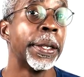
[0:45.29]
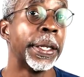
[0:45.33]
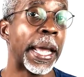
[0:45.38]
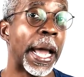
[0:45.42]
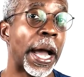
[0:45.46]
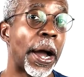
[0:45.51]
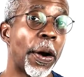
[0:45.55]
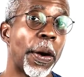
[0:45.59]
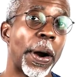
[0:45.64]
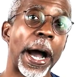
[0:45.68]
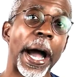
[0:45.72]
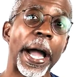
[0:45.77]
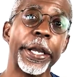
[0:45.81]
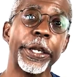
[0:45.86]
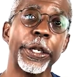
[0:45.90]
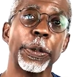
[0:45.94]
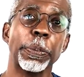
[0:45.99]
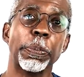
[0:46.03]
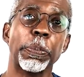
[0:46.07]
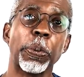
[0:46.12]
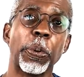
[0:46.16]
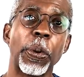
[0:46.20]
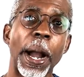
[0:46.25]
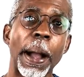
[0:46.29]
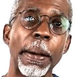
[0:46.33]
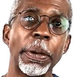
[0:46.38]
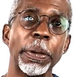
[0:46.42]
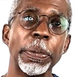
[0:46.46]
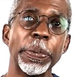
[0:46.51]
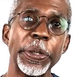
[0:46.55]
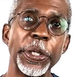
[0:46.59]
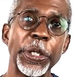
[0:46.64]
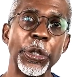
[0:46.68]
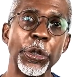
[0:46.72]
Now, I could
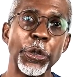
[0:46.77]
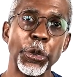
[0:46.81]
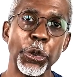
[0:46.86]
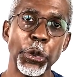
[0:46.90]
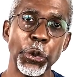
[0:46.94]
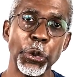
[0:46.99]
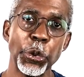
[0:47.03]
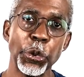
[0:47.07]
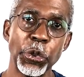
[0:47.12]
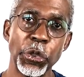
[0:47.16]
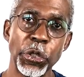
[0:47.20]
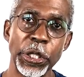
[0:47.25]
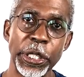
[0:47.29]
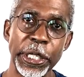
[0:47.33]
probably use